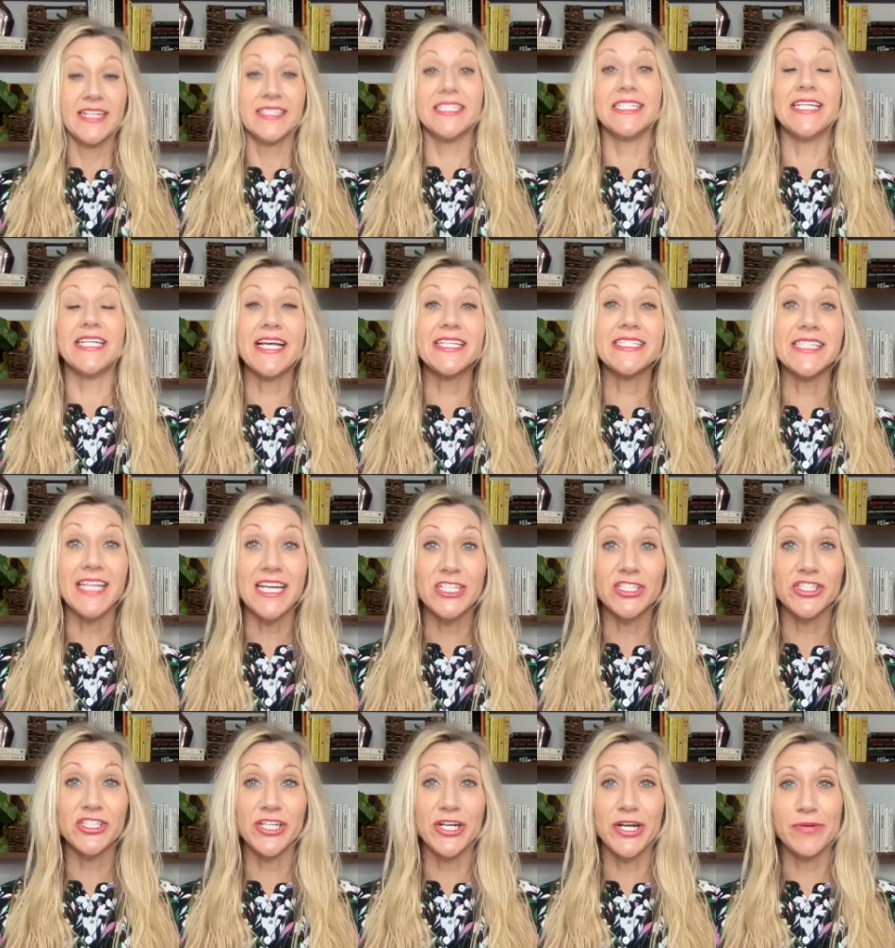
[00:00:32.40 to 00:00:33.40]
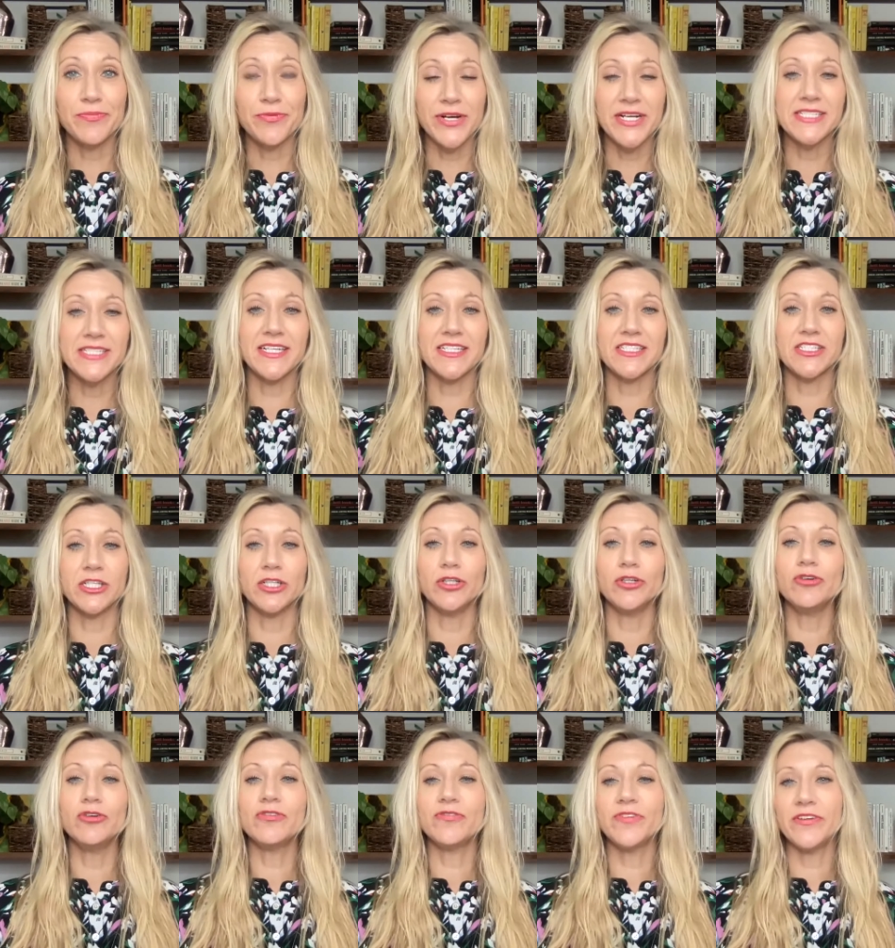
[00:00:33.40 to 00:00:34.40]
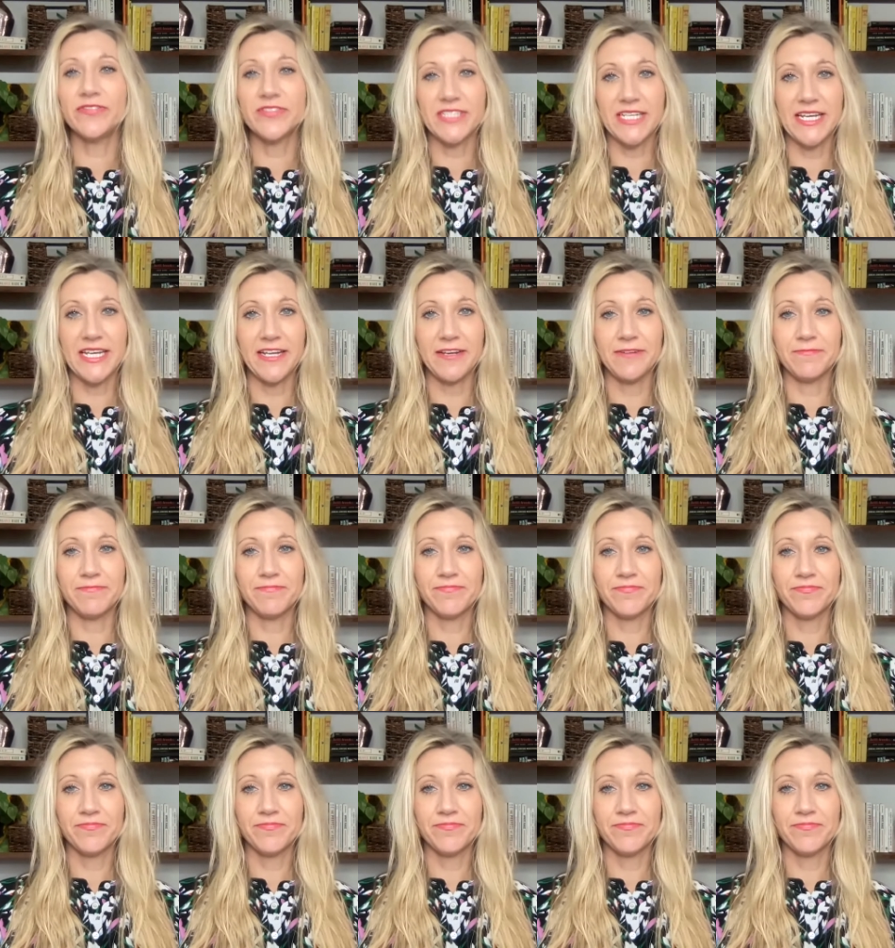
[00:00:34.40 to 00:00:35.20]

Today's lectionary brings us to Luke 15.